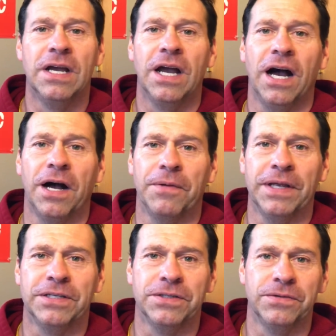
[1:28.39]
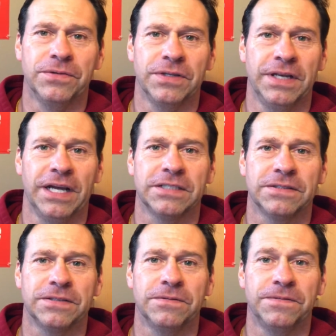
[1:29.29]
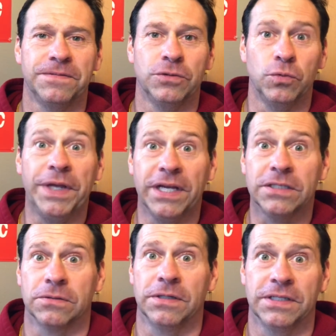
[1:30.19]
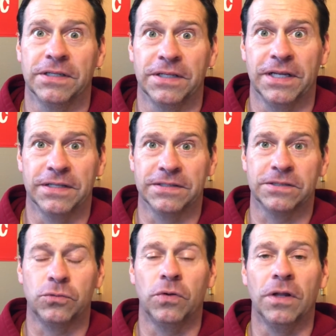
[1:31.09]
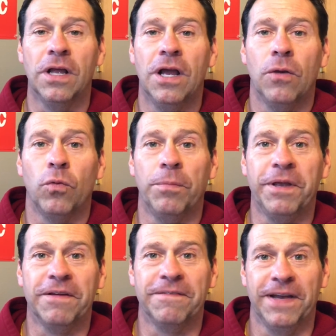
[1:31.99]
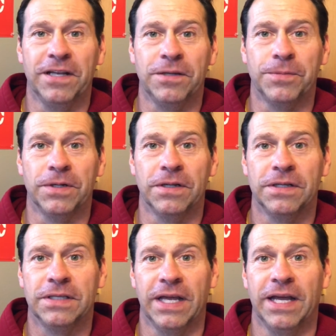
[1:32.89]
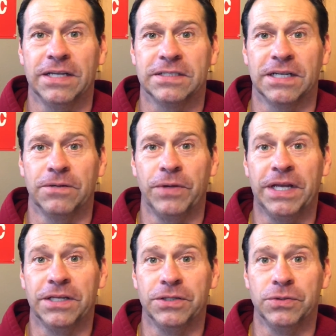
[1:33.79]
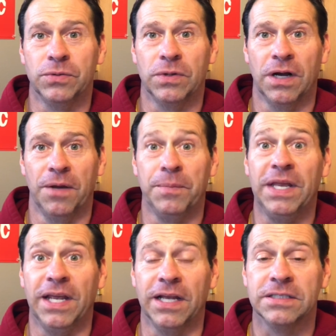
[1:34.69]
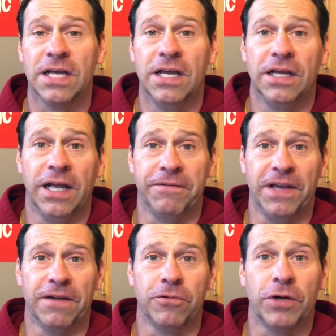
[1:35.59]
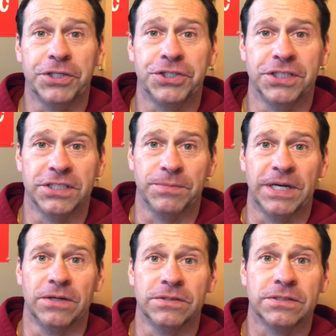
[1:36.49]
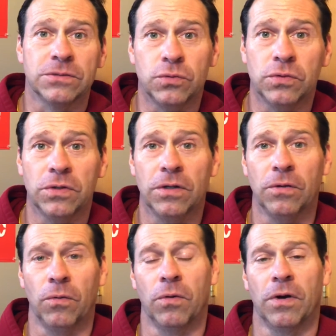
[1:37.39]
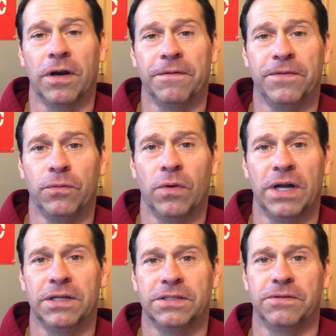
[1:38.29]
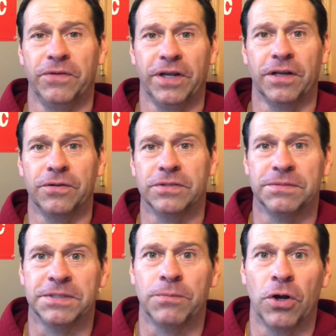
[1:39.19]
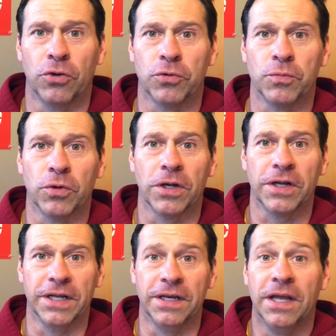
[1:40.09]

into the next few weeks, or until the end of the school, we'll be available that we can do meetings if you have questions about school, or if you want to, if we can do some small group work, and